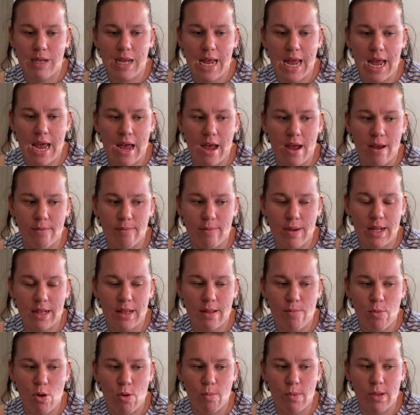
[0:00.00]
At the
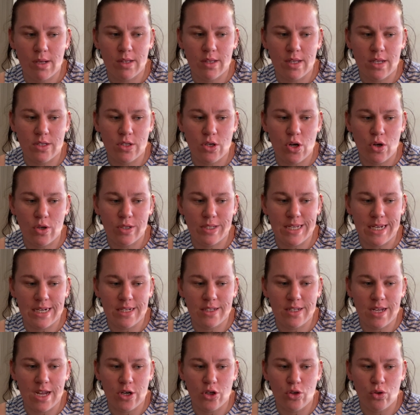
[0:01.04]
moment, there's no set
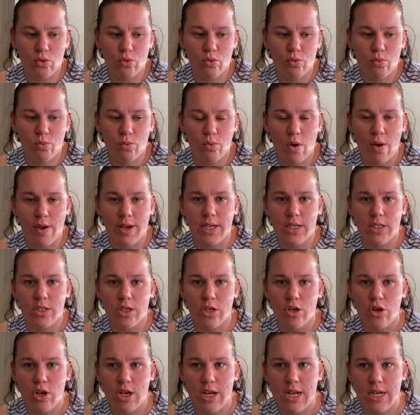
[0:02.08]
schedule going into
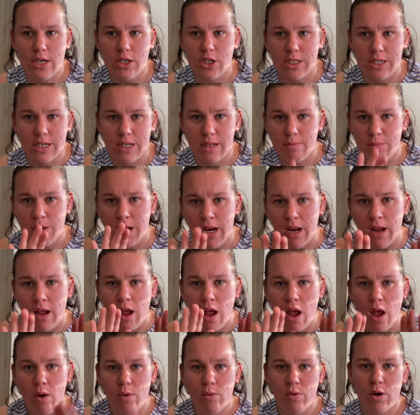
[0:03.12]
New Year just at the minute.
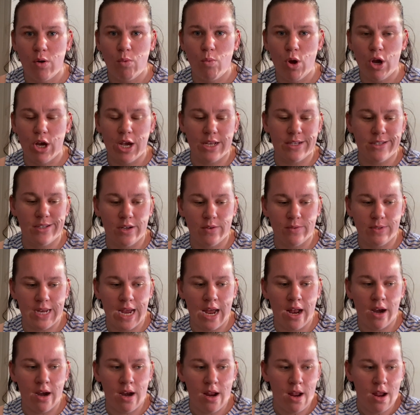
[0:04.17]
We're going to work ourselves
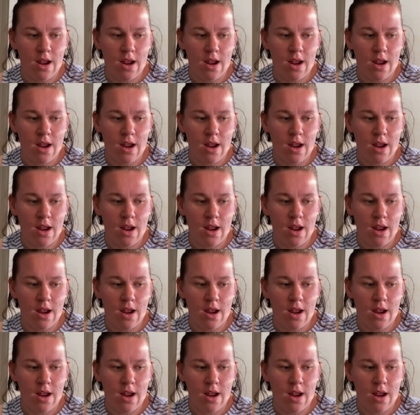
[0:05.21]
out